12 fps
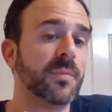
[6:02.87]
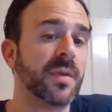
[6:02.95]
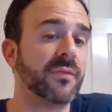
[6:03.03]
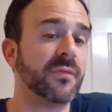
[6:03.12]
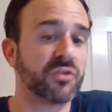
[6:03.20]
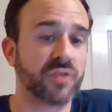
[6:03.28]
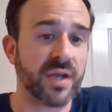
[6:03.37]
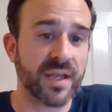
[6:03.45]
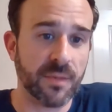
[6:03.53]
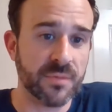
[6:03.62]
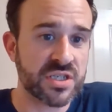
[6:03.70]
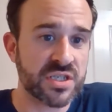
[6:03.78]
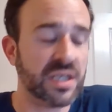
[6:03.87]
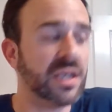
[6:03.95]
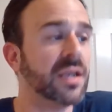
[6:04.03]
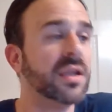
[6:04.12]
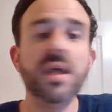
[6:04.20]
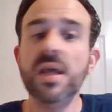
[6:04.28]
a bit of a strikeout
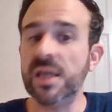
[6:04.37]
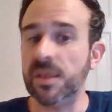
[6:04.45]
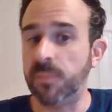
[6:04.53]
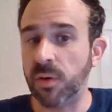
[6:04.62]
machine. He